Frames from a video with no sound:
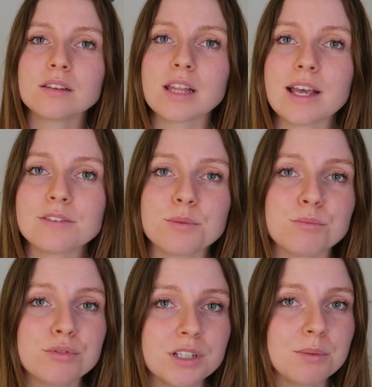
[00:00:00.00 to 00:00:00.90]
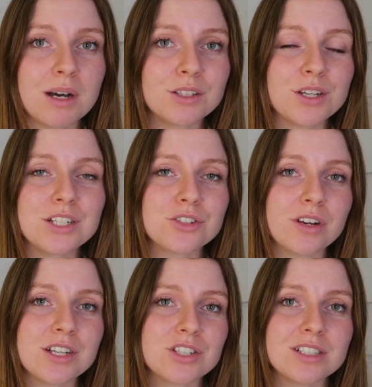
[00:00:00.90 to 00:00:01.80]
They have some pretty well-known
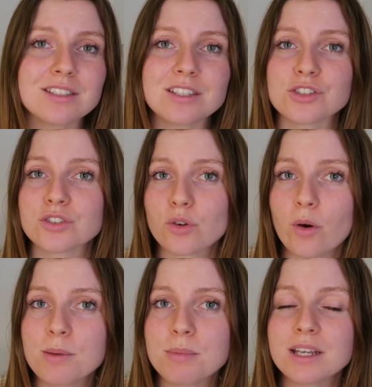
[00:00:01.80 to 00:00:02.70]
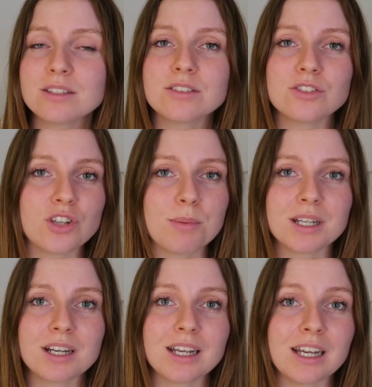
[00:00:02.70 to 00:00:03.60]
integrations such as Coinbase,
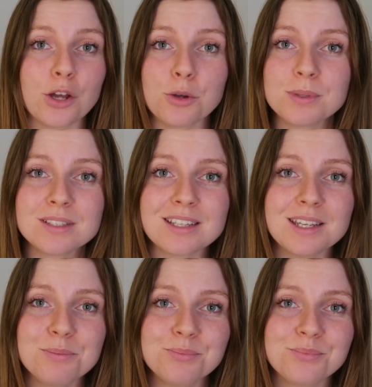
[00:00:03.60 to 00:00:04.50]
Gemini, and OpenSea.